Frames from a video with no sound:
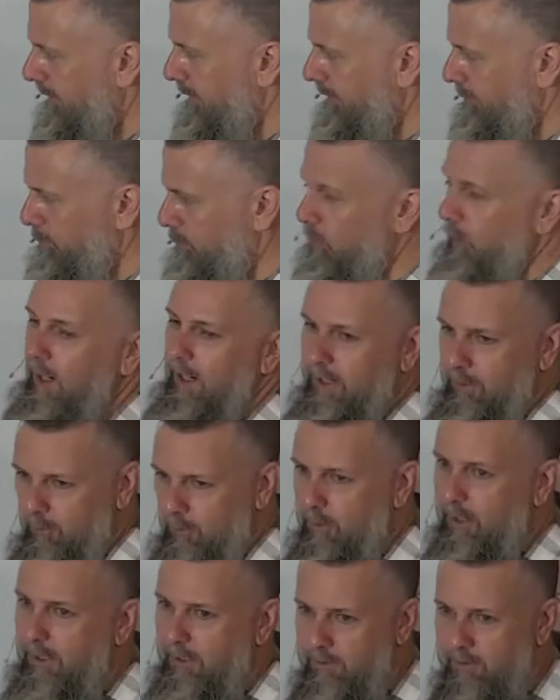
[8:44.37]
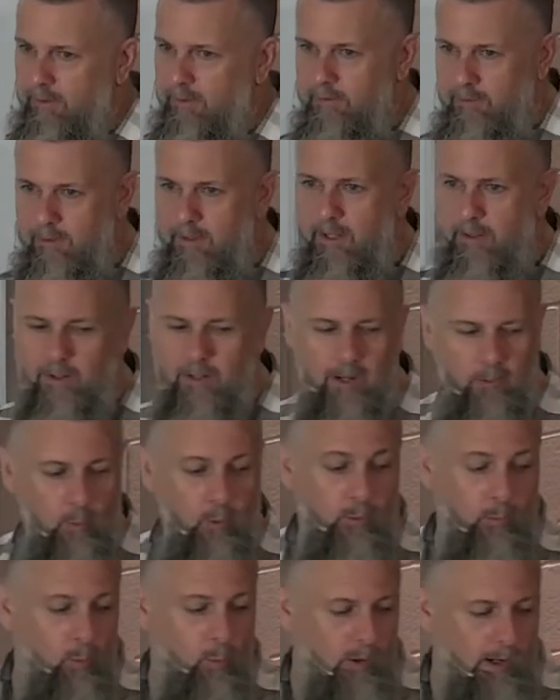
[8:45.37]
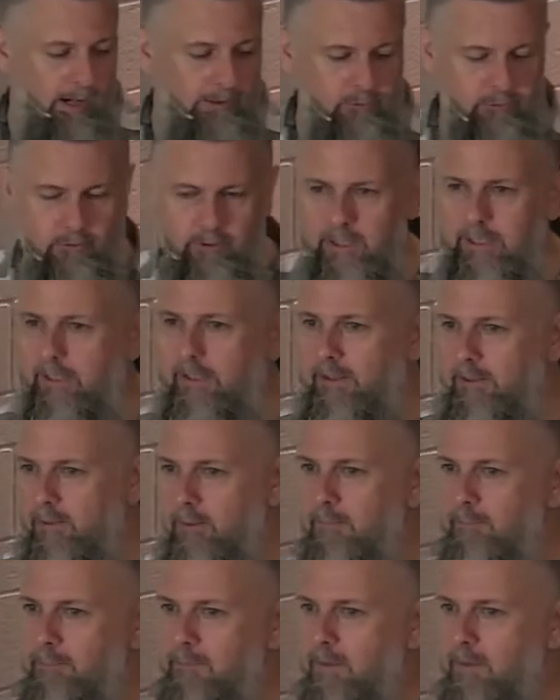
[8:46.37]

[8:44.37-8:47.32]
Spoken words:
Right, right. And we'll actually,